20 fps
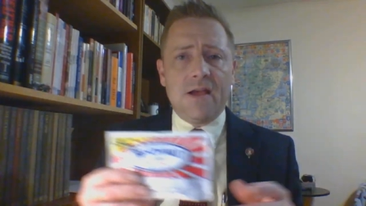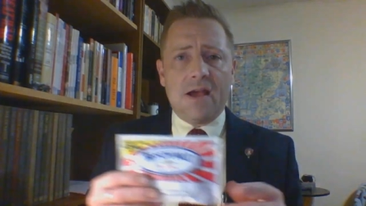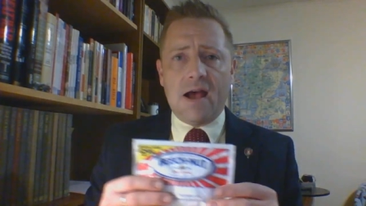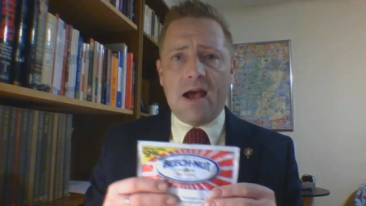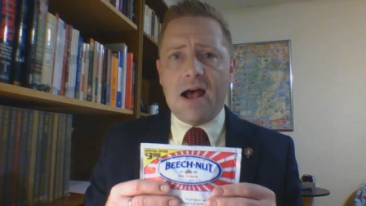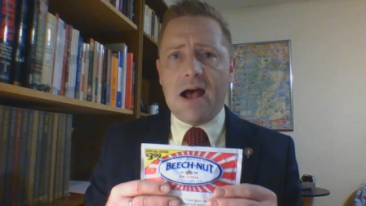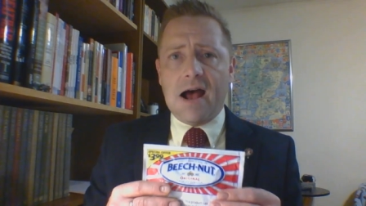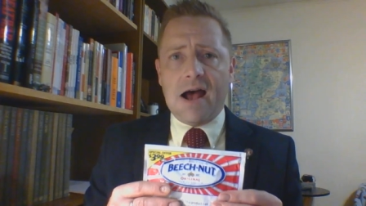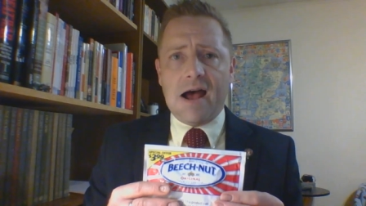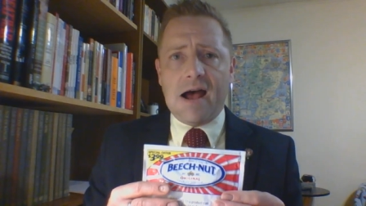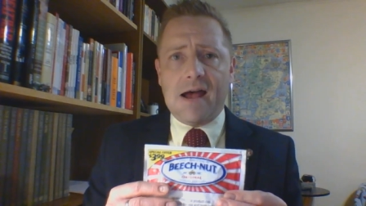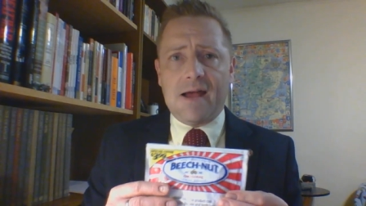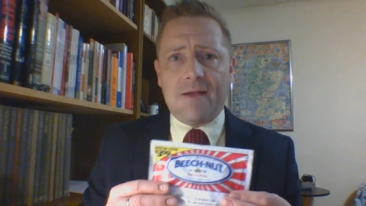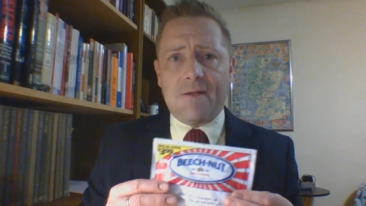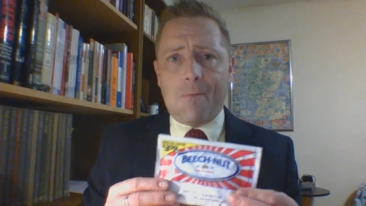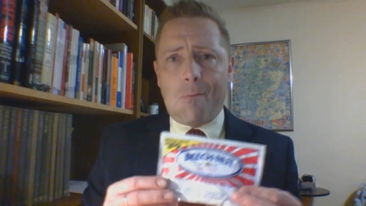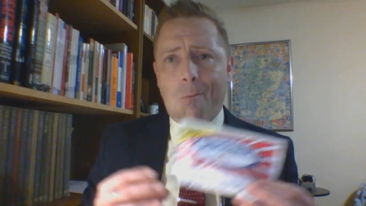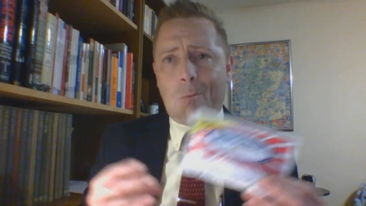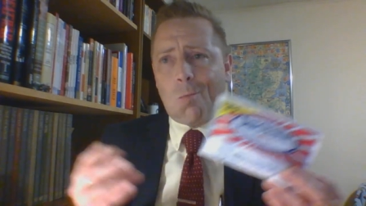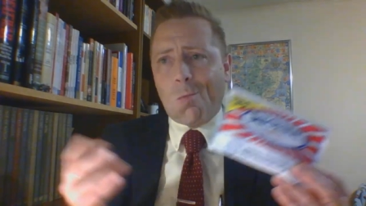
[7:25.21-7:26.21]
Uh,
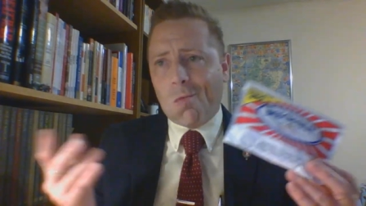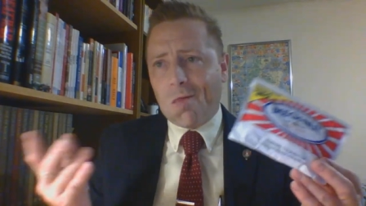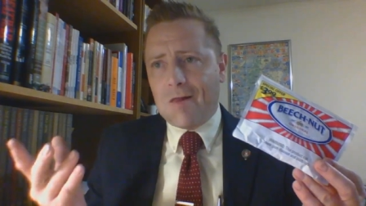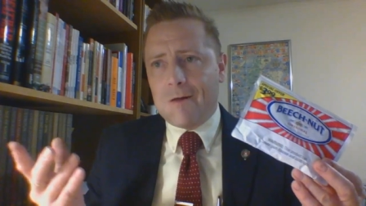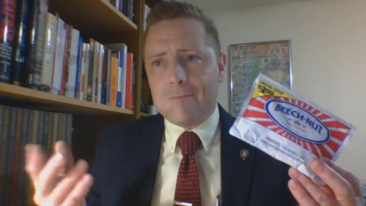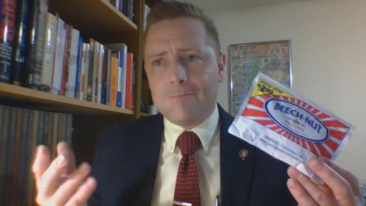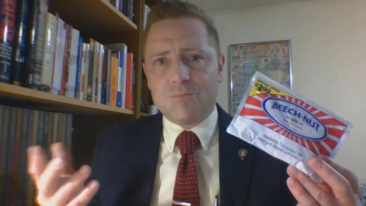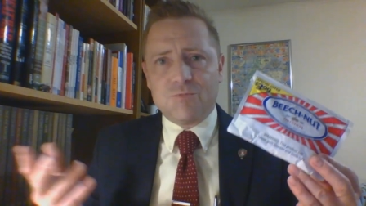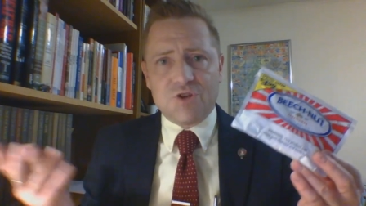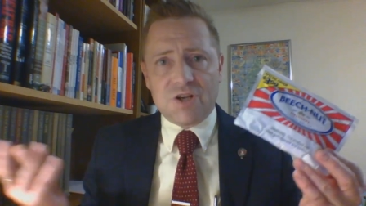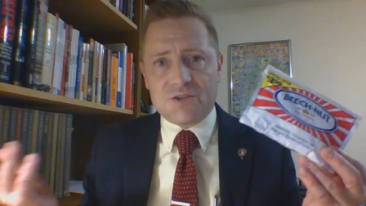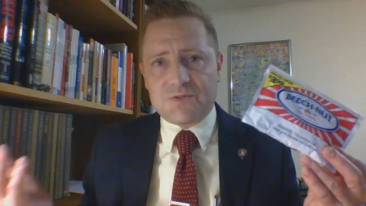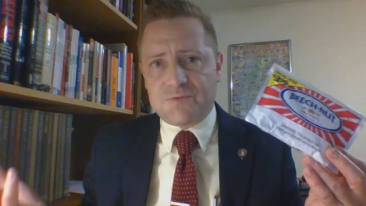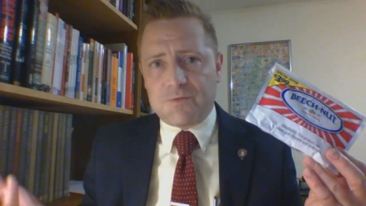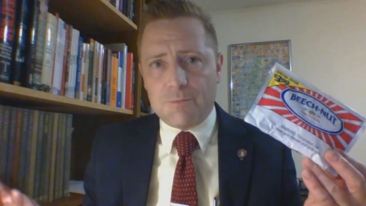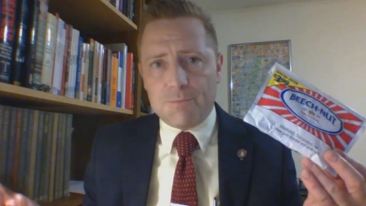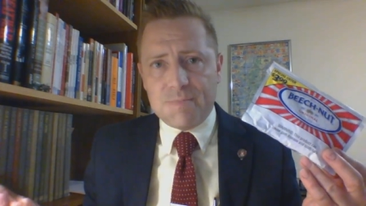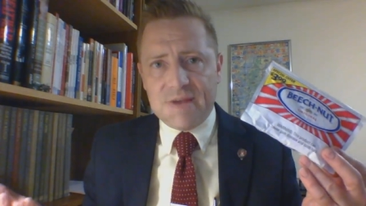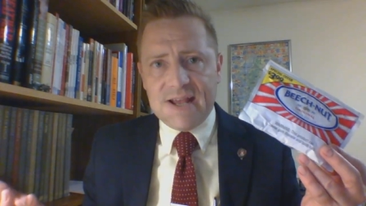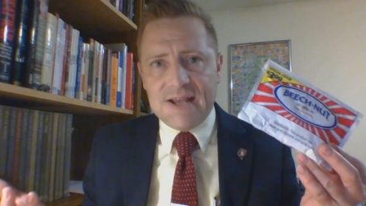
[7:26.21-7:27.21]
just
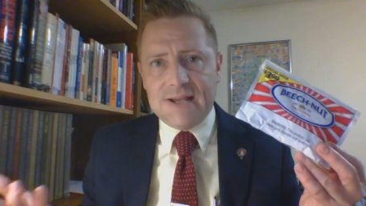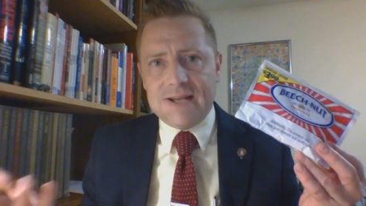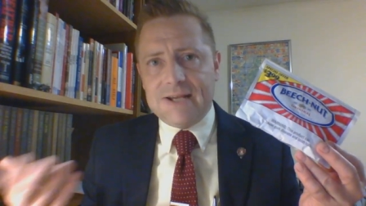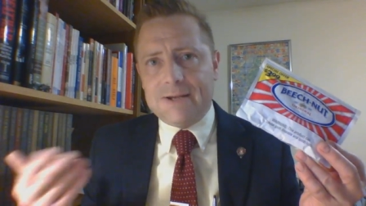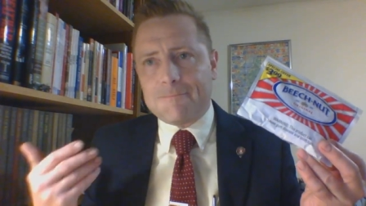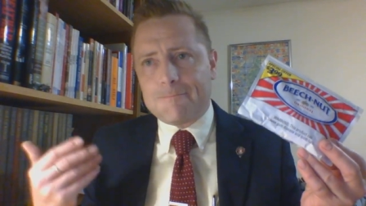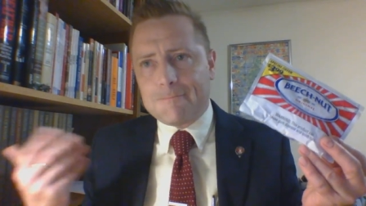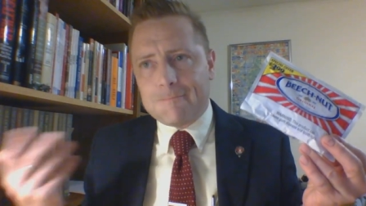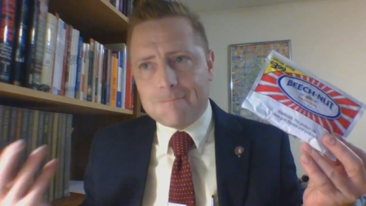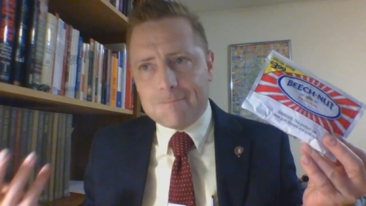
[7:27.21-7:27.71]
for me,